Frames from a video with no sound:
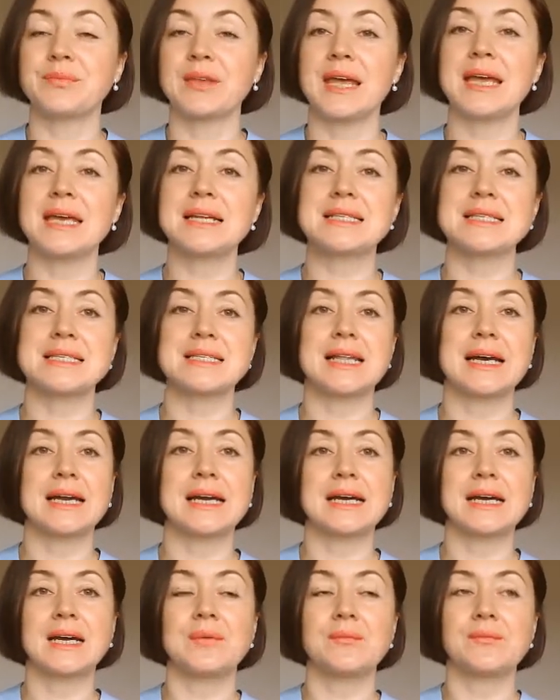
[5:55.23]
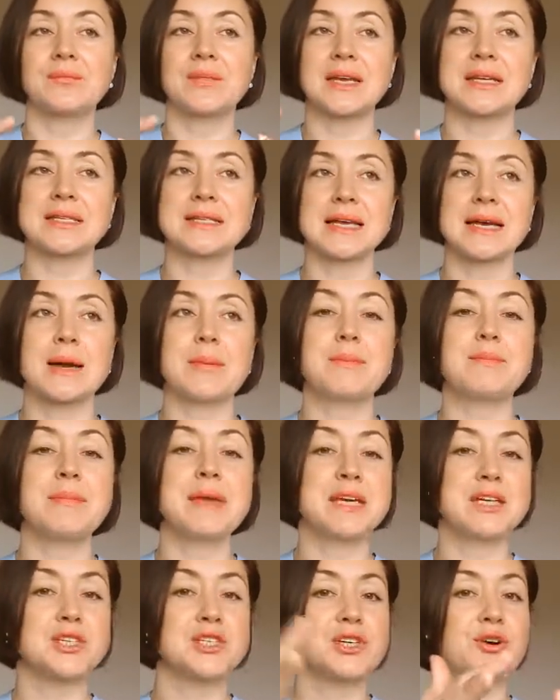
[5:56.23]
It's like a
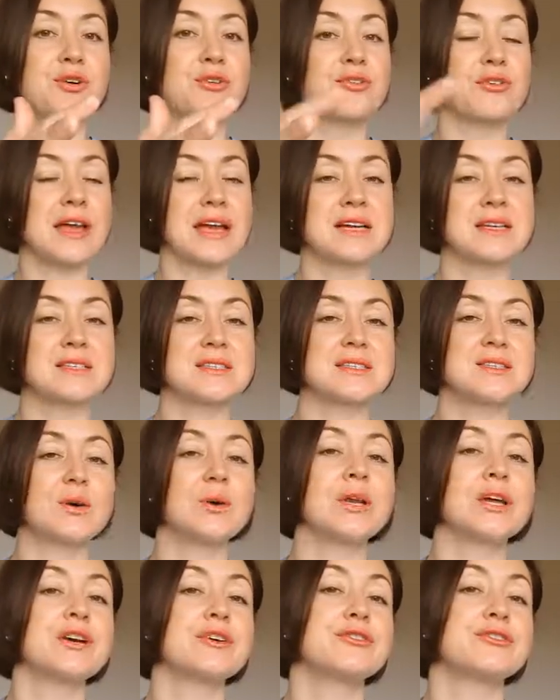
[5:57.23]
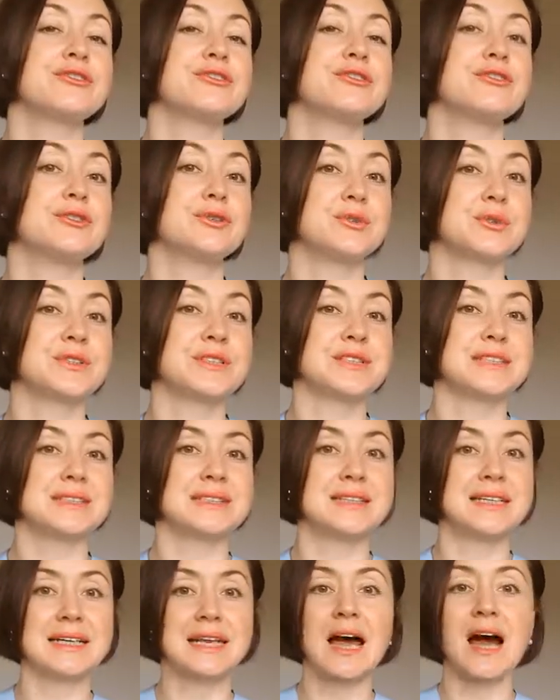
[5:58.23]
mixture of exotic fruits
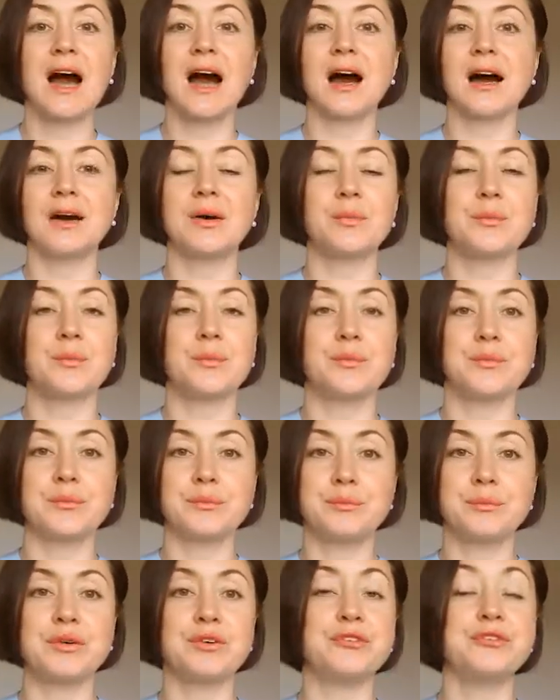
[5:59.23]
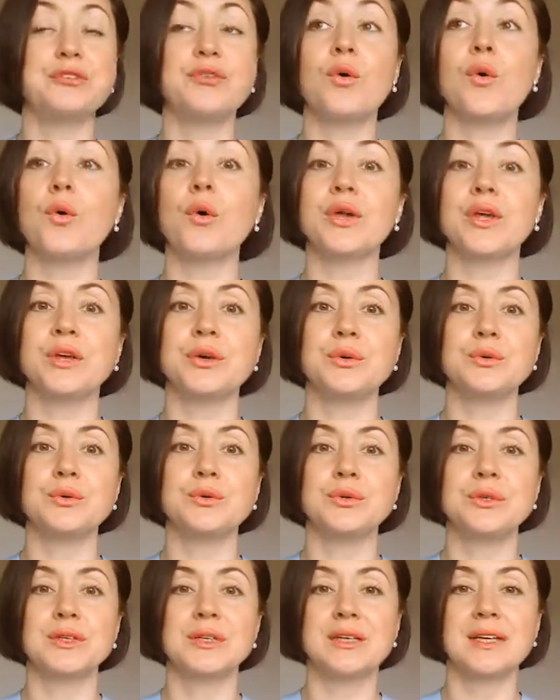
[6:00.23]
that are before
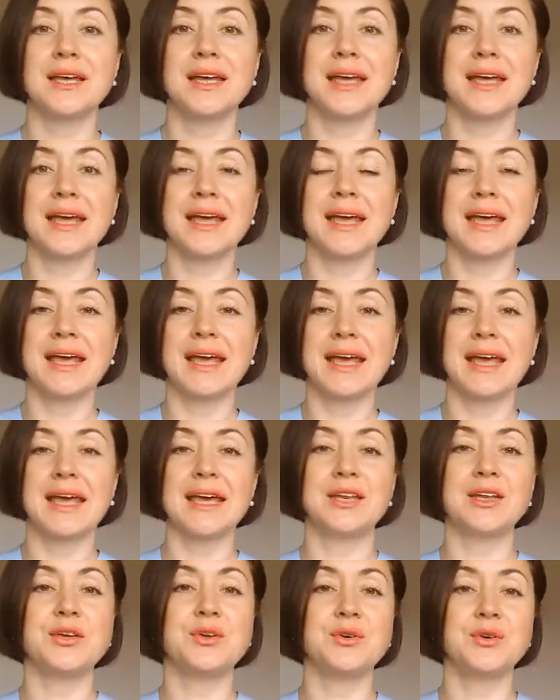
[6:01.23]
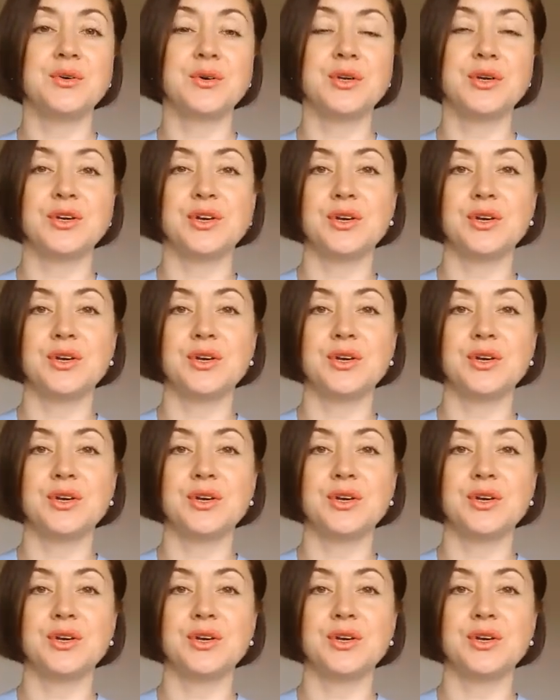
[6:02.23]
you, and you